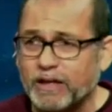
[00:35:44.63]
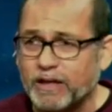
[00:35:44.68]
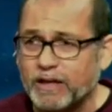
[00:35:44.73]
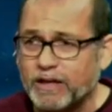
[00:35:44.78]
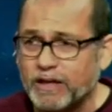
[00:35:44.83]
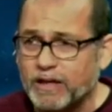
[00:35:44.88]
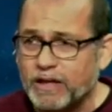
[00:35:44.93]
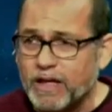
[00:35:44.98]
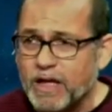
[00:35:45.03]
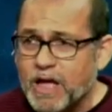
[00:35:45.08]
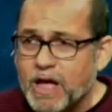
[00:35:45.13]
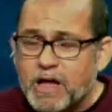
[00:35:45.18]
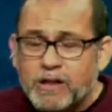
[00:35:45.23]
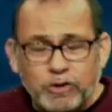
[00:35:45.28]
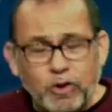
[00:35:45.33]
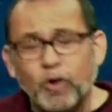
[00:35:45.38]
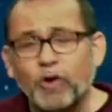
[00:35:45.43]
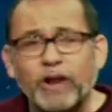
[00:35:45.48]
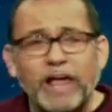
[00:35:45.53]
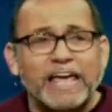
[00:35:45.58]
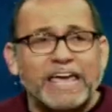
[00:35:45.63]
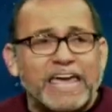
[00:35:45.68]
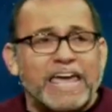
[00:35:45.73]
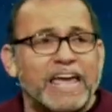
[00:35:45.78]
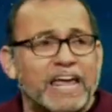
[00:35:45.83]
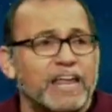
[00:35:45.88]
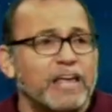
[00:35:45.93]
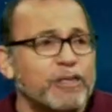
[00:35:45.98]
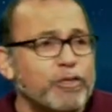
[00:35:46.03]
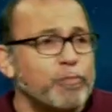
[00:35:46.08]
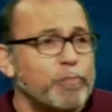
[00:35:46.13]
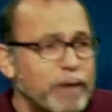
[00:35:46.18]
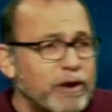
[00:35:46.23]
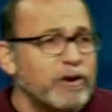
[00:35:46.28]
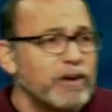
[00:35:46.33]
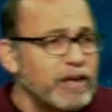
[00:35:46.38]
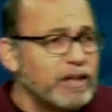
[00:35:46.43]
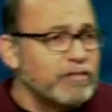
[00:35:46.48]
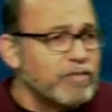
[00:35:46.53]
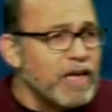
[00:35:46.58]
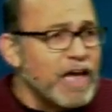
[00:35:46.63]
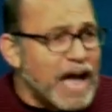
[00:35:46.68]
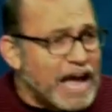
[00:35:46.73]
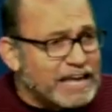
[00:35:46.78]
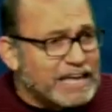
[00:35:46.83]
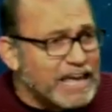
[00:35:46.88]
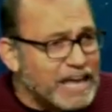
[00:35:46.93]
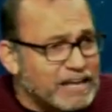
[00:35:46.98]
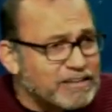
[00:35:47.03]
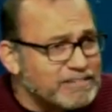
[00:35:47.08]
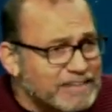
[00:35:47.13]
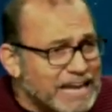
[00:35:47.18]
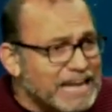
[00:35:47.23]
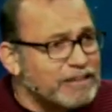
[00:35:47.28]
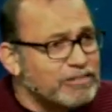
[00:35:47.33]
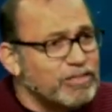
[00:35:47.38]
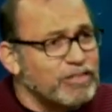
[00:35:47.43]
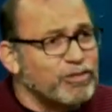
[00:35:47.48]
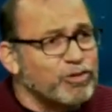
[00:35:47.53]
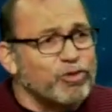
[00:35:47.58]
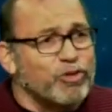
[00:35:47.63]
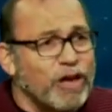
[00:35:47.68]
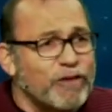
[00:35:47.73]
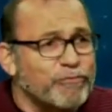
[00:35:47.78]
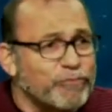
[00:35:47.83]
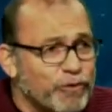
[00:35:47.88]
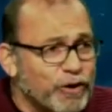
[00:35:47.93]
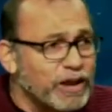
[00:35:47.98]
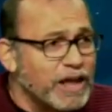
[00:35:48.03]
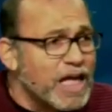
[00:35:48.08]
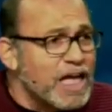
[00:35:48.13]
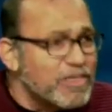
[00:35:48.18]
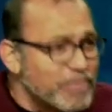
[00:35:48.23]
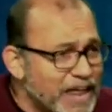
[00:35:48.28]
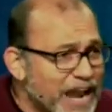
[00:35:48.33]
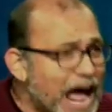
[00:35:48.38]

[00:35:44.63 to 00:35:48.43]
Yeah. Lord, I can't experience, I can't take this suffering that